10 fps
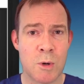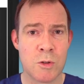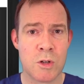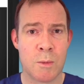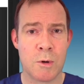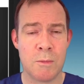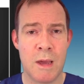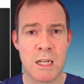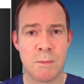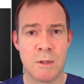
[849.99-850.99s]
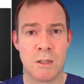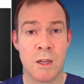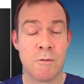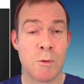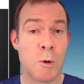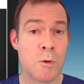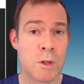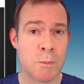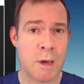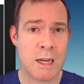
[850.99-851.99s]
post-operative management for both
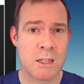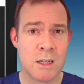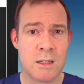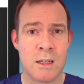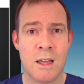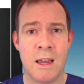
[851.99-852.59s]
the patient